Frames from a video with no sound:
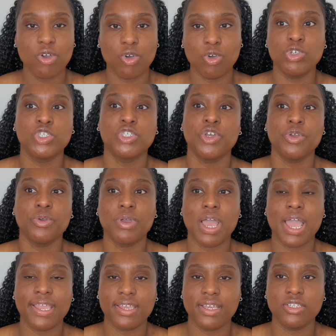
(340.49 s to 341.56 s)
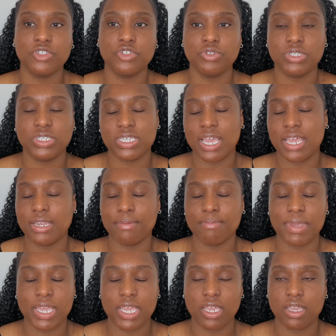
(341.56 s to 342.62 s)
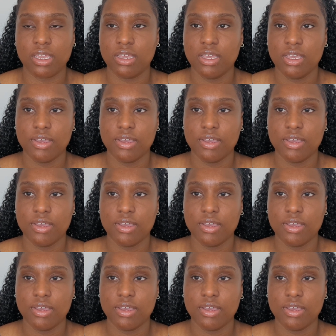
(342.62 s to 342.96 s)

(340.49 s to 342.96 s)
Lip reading: Also, I can do design and make